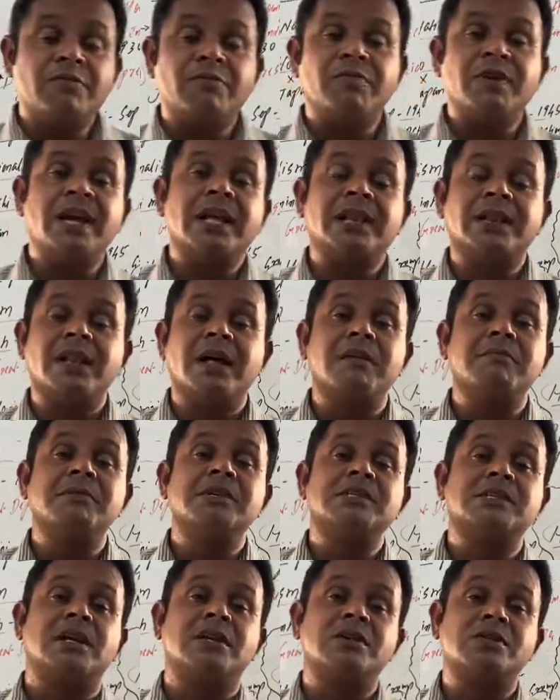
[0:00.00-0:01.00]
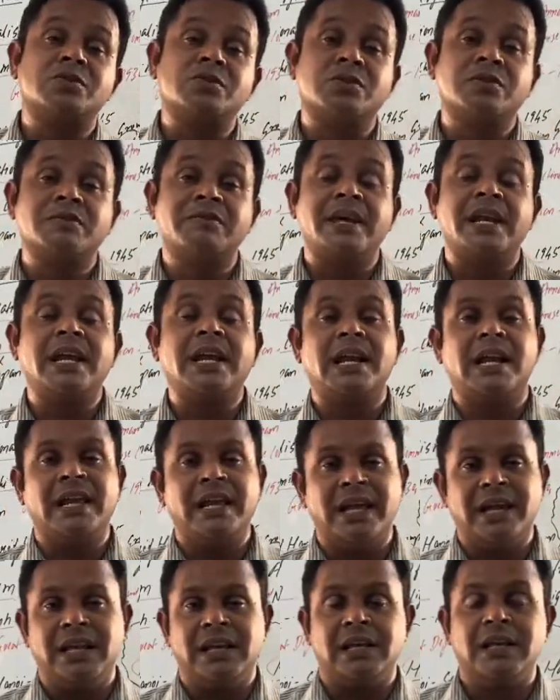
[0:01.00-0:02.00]
Vietnam is understood very
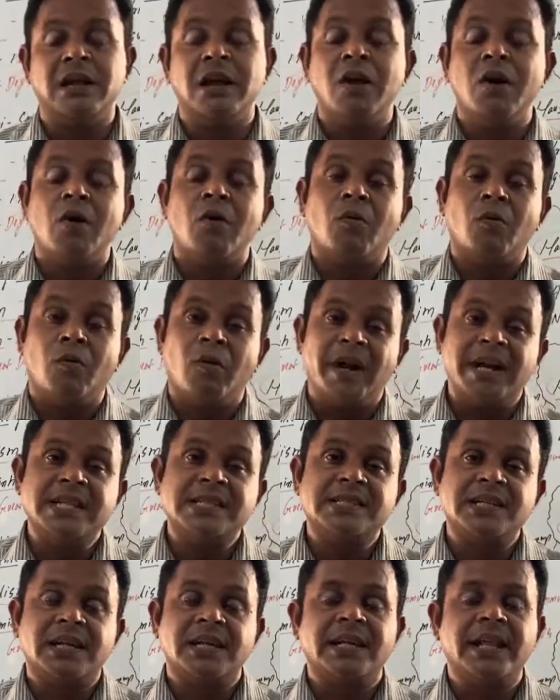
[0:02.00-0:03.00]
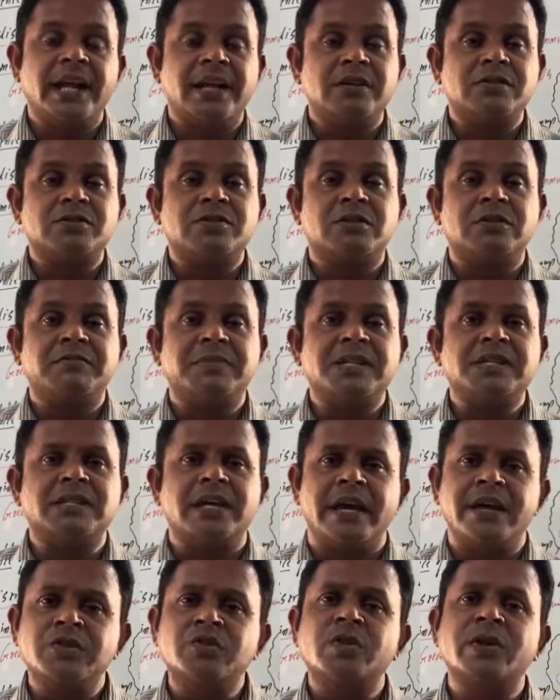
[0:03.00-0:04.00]
clearly. What is that they understood
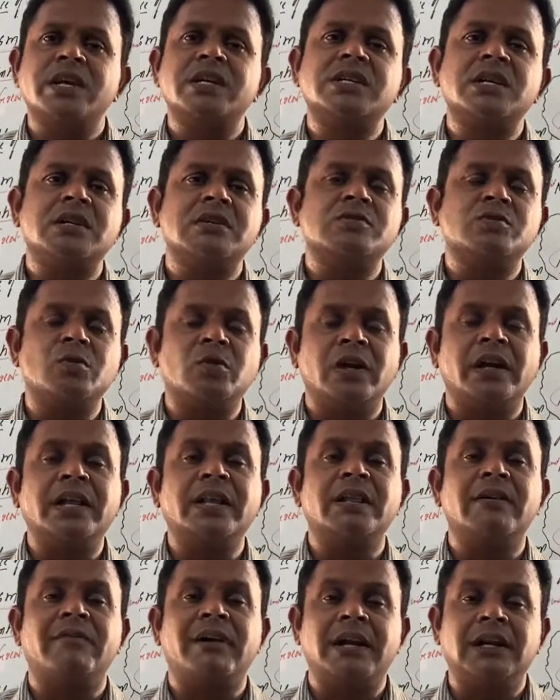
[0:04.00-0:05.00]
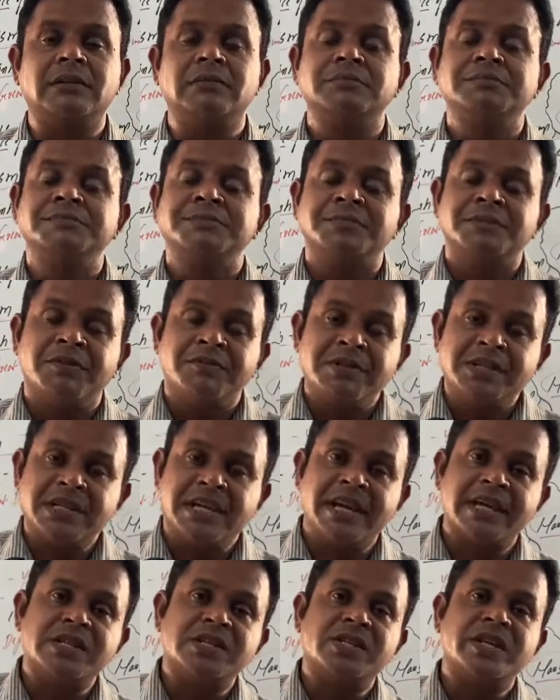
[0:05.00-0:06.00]
means? Education is only the one which
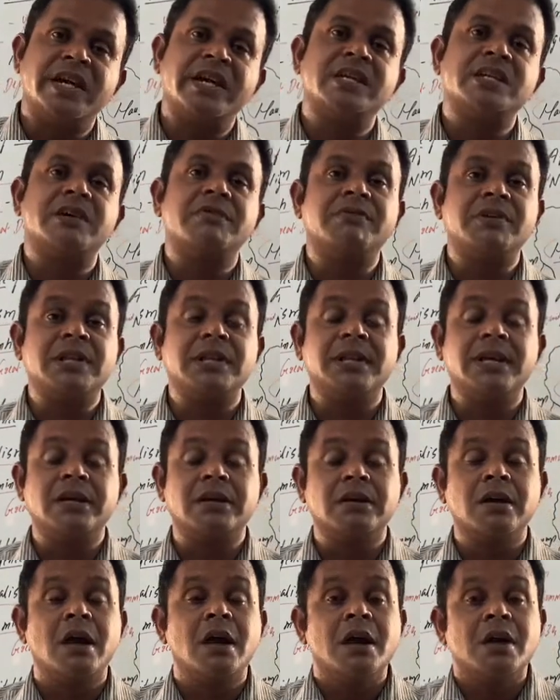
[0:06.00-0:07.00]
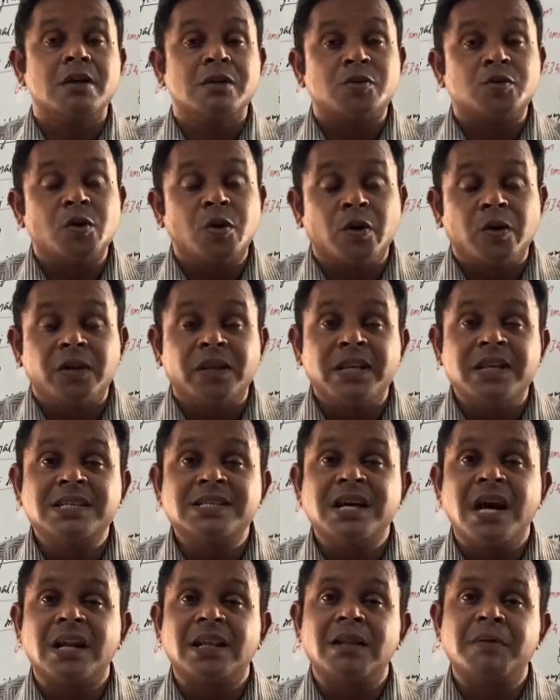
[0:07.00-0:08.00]
can change everything. So
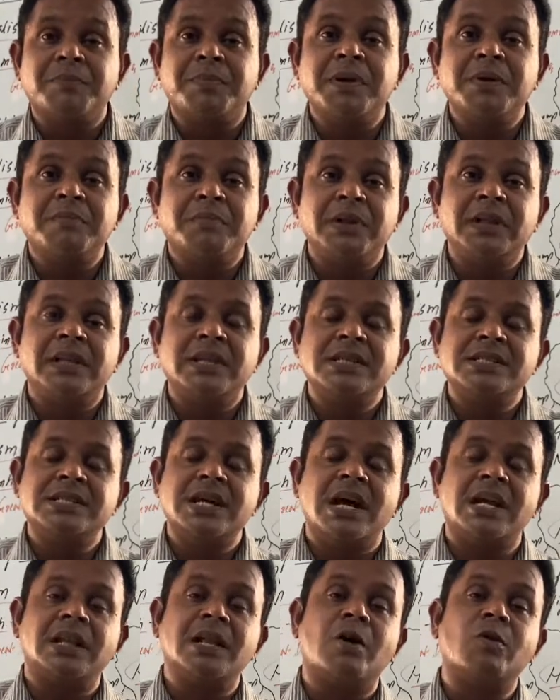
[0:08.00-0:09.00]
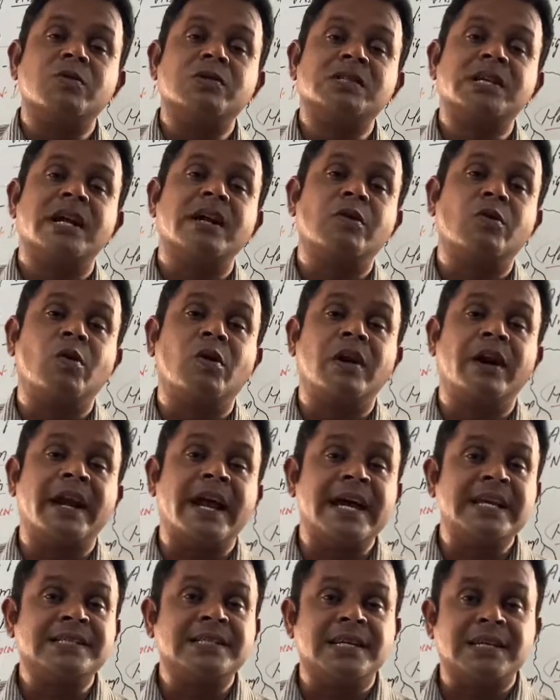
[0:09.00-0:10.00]
these are the people, these are the outside
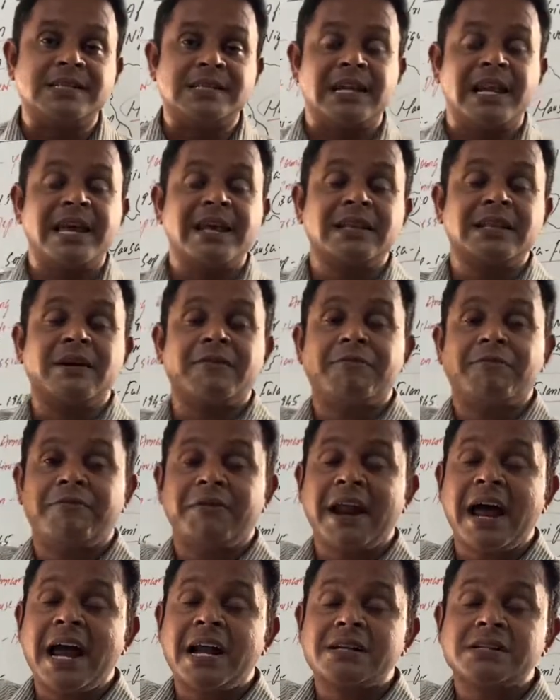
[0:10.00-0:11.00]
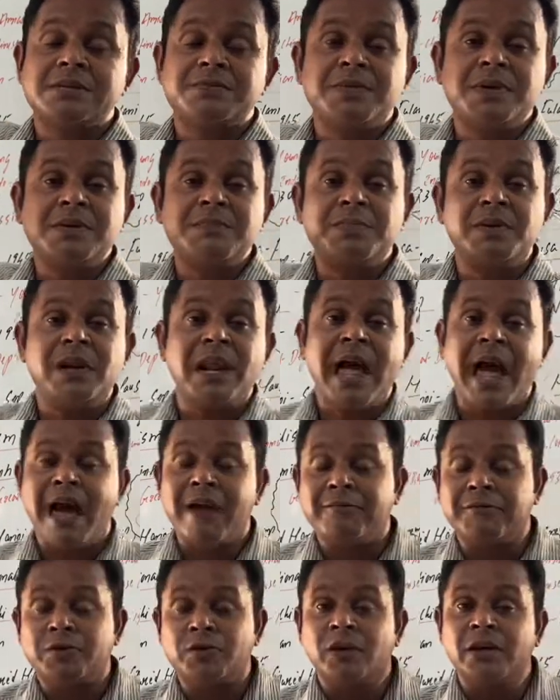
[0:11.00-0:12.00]
colonizers, like the French people
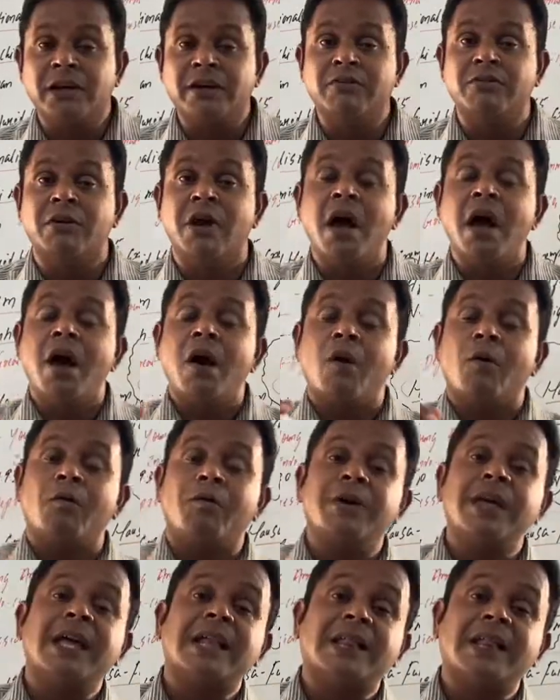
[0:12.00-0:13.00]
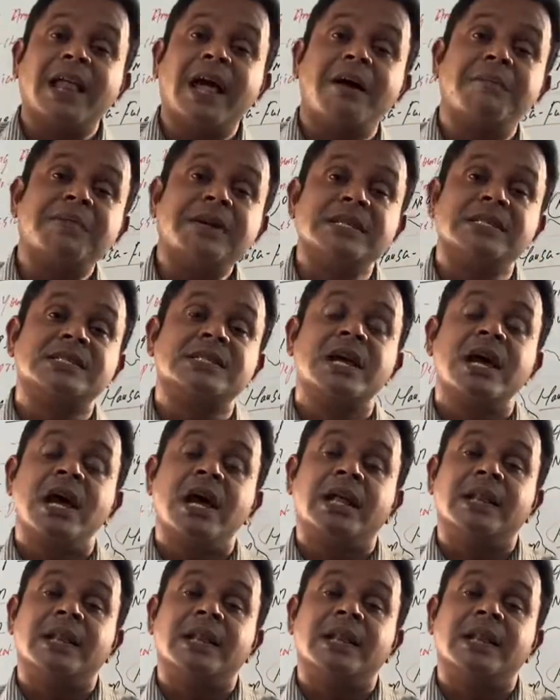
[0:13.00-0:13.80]
have to live Vietnamese.